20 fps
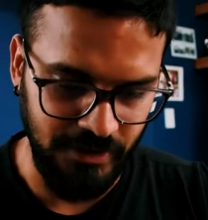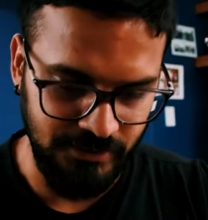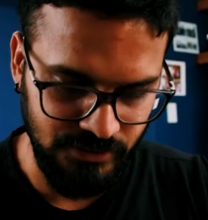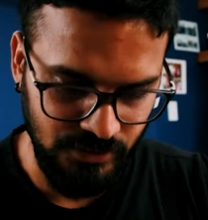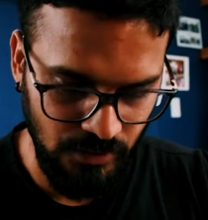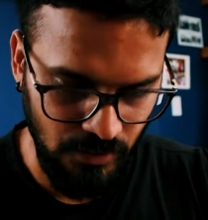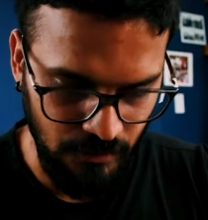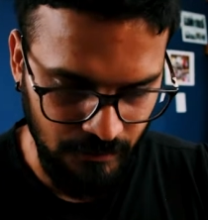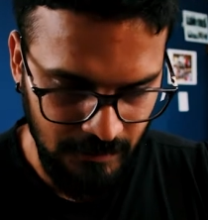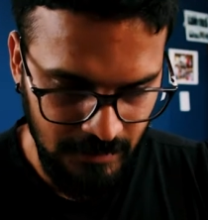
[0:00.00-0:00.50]

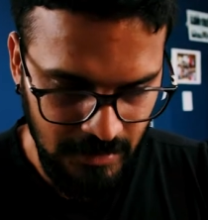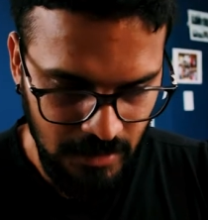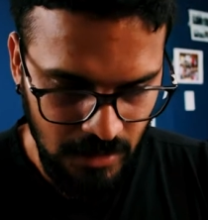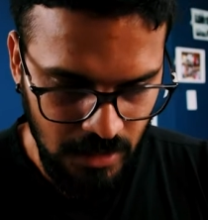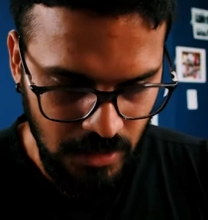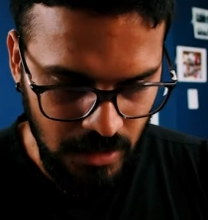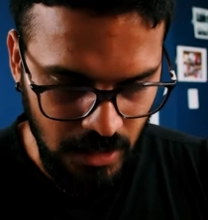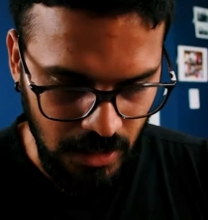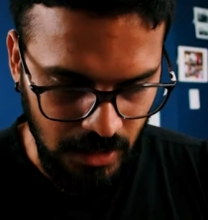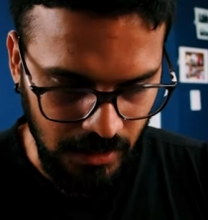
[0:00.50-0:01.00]
So
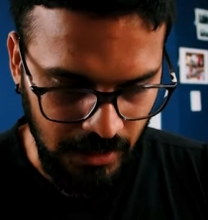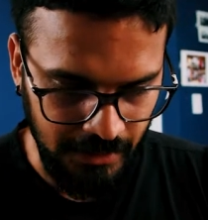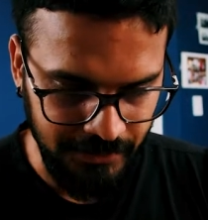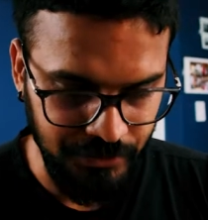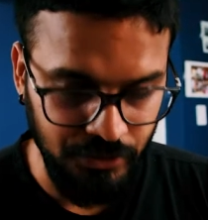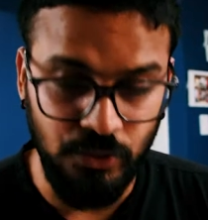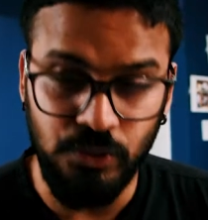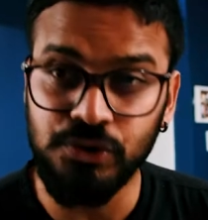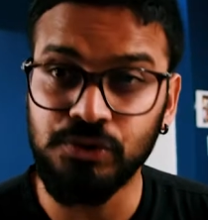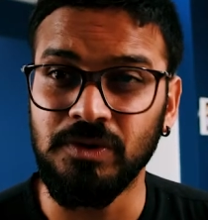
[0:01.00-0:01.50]
I
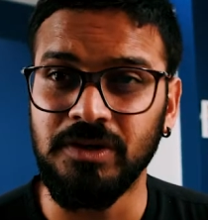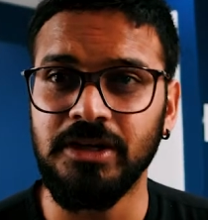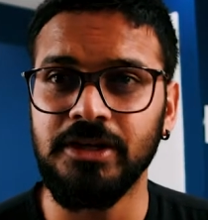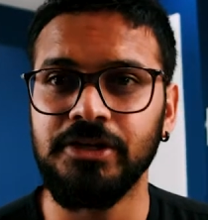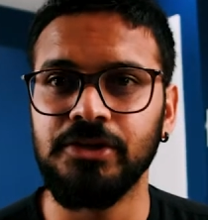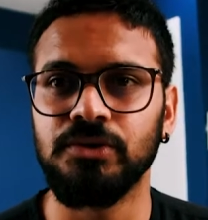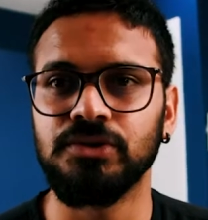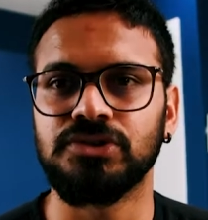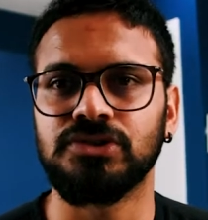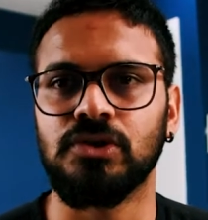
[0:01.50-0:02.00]
usually
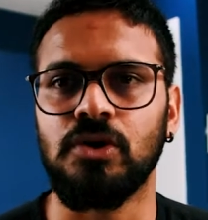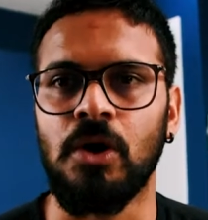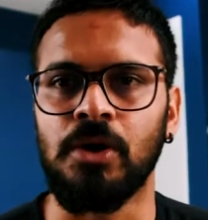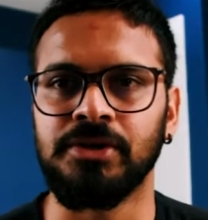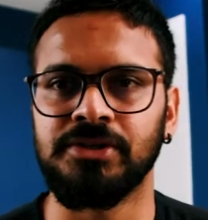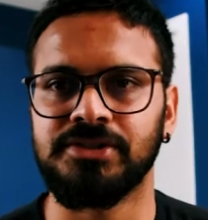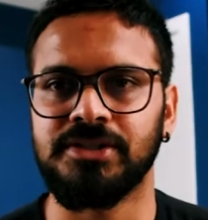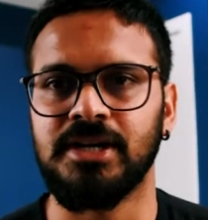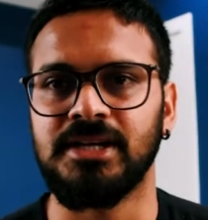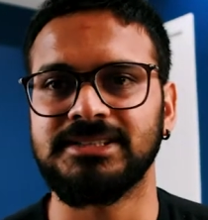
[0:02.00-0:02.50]
use
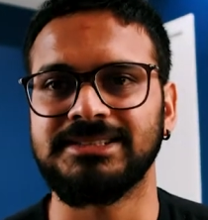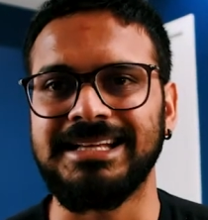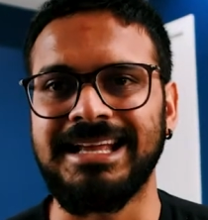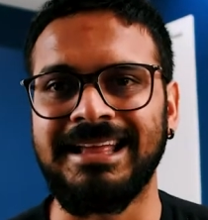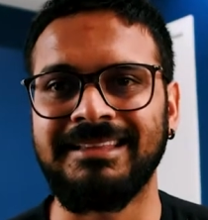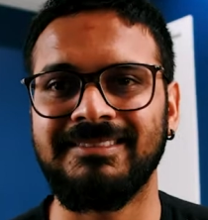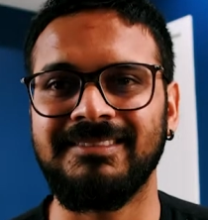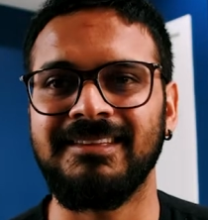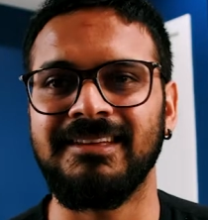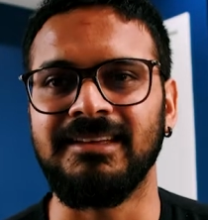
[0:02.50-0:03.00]
contrast
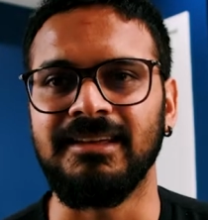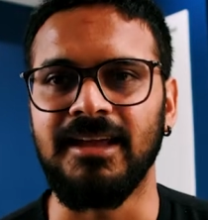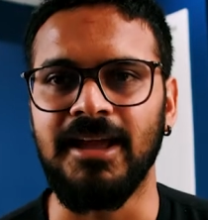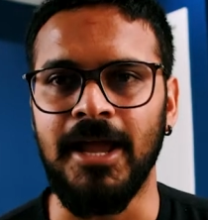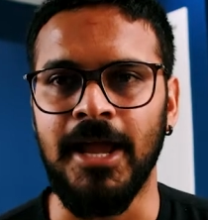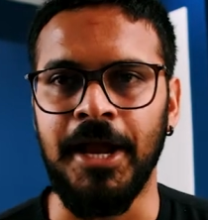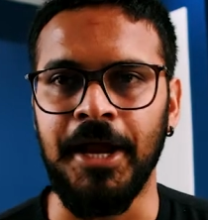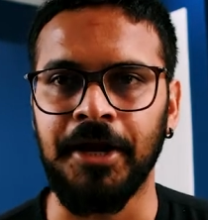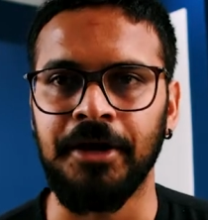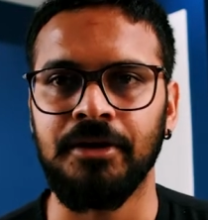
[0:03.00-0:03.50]
at the
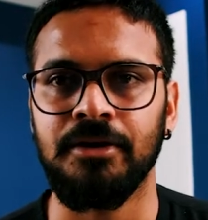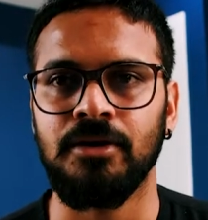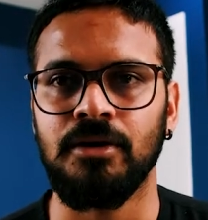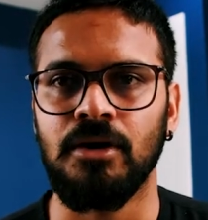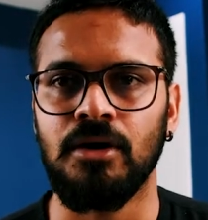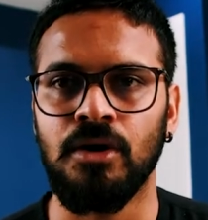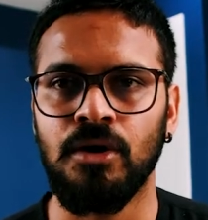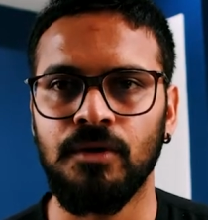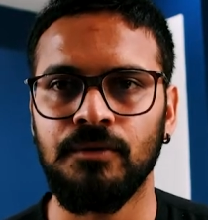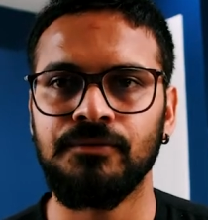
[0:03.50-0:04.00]
end
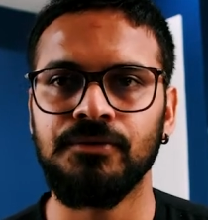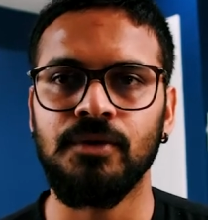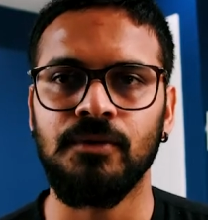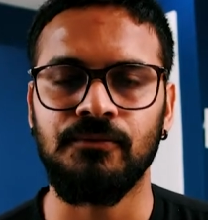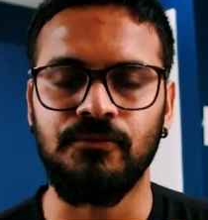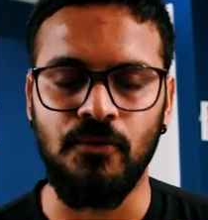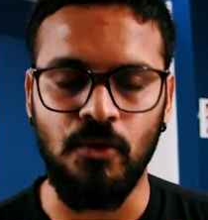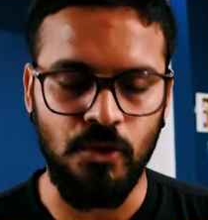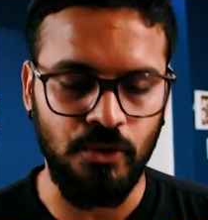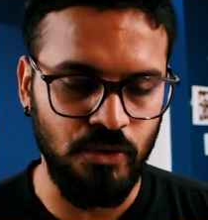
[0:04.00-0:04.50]
of the
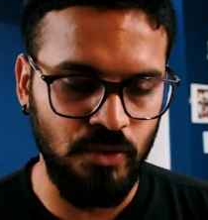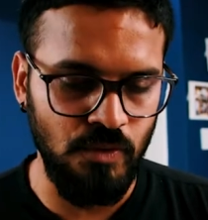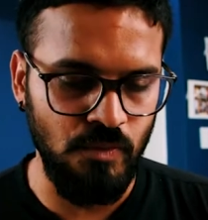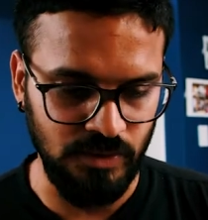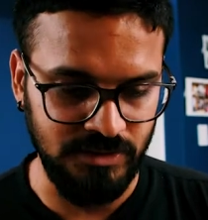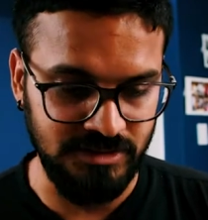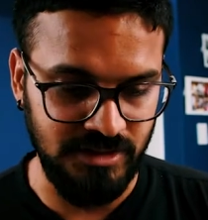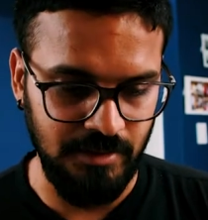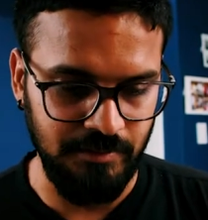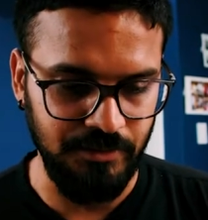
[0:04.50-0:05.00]
photo
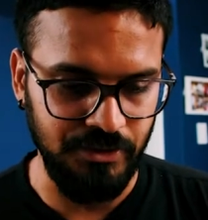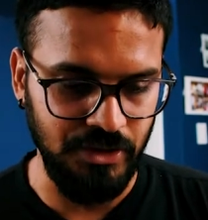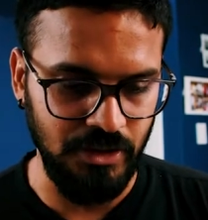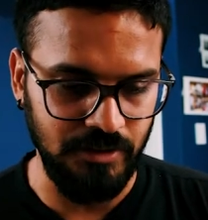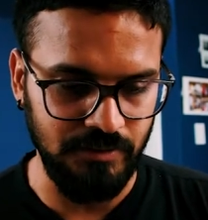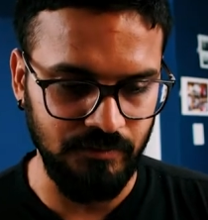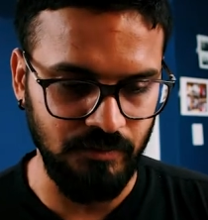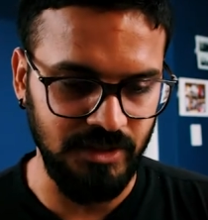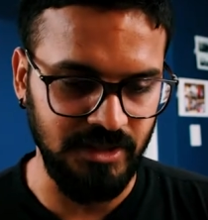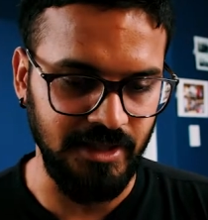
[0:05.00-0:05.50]
once I'm
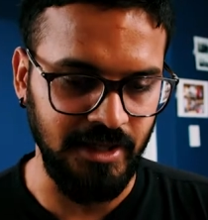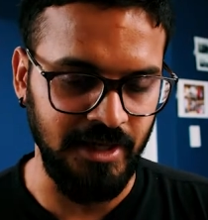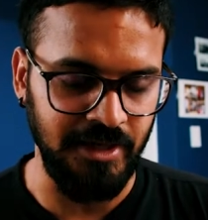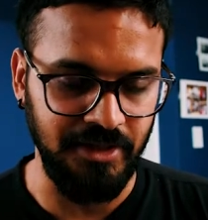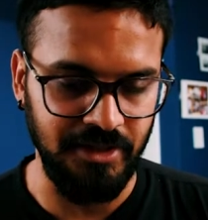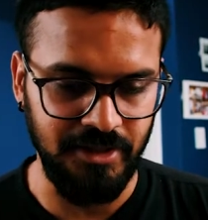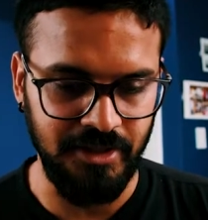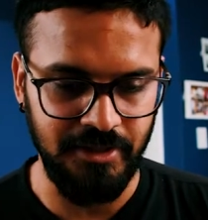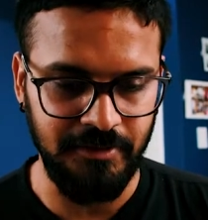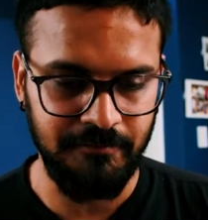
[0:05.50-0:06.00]
done with
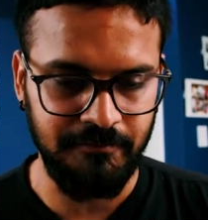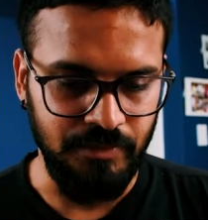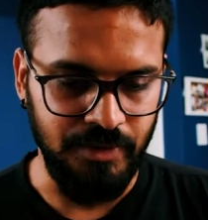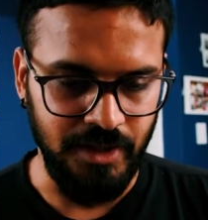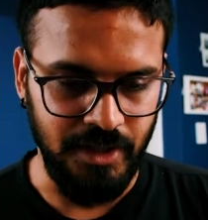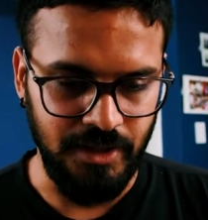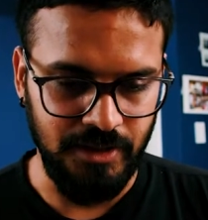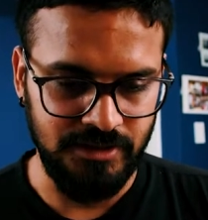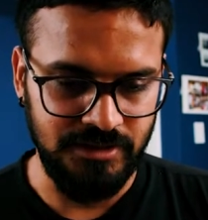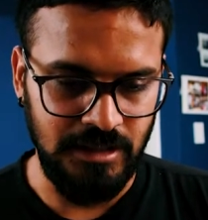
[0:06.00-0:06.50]
editing,
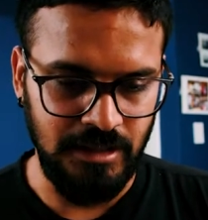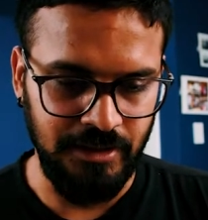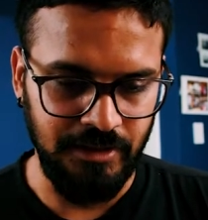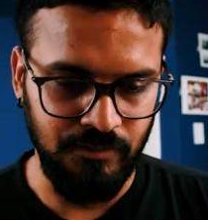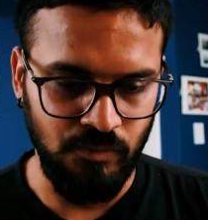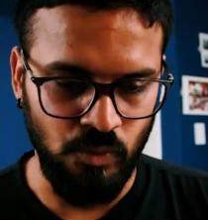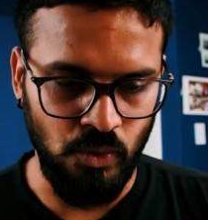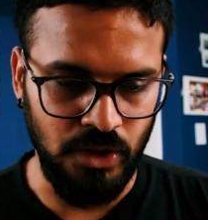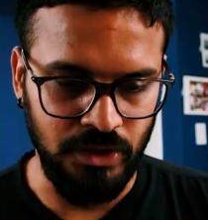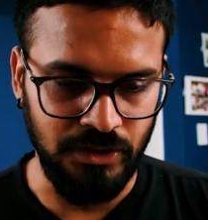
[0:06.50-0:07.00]
because I
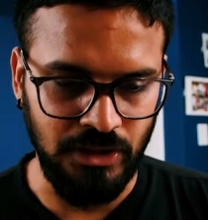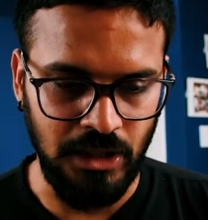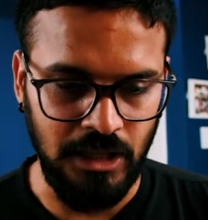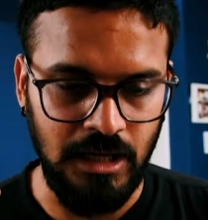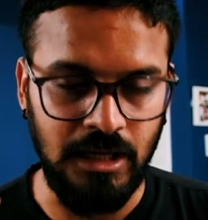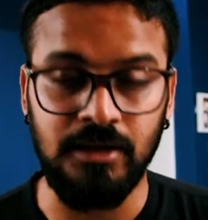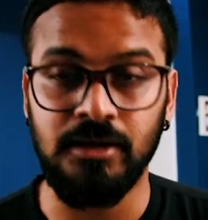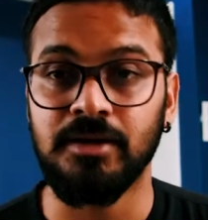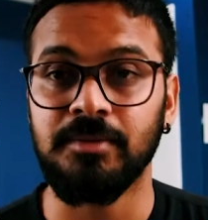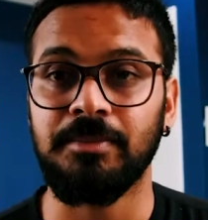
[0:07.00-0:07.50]
want the
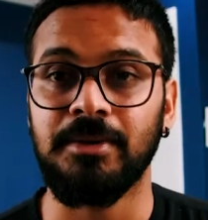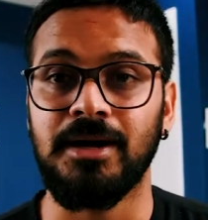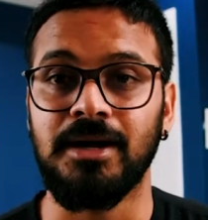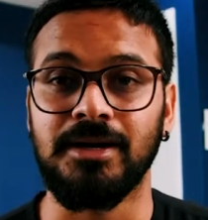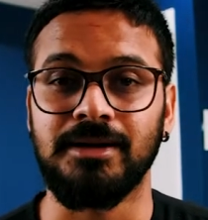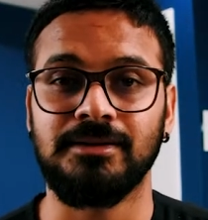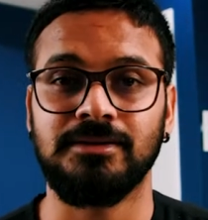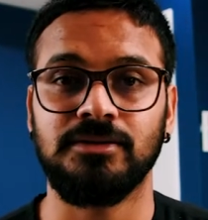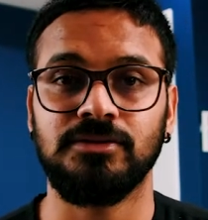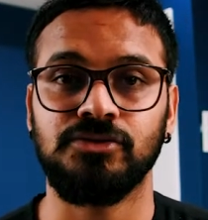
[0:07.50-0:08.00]
color part
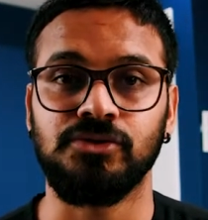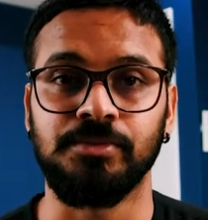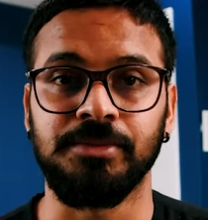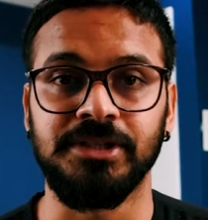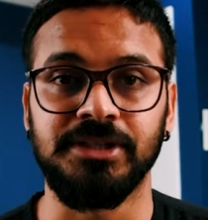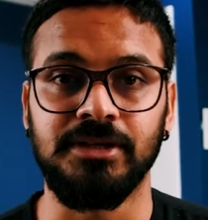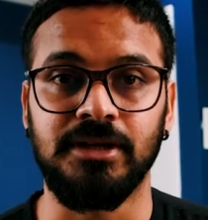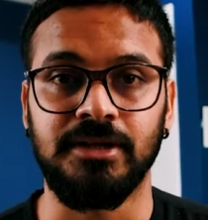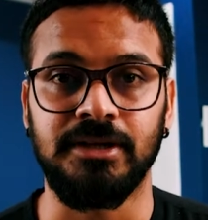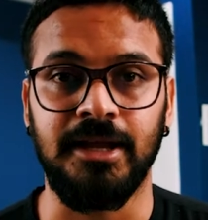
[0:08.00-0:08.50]
to be
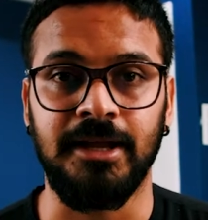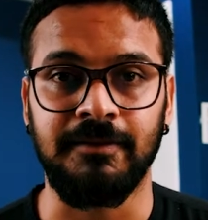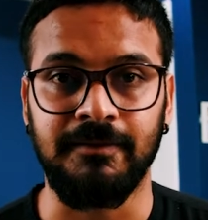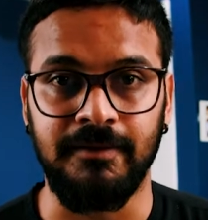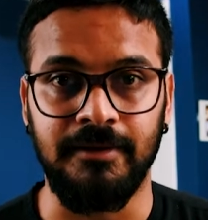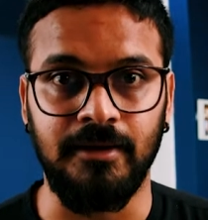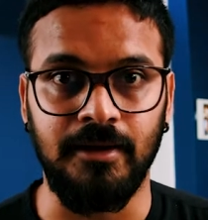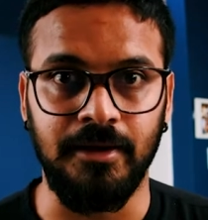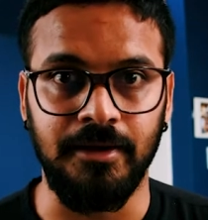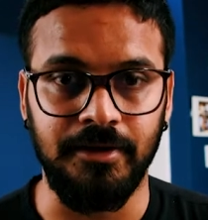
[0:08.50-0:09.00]
done at
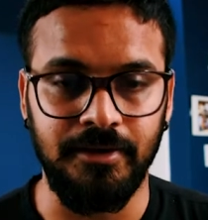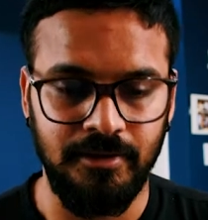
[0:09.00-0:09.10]
the end.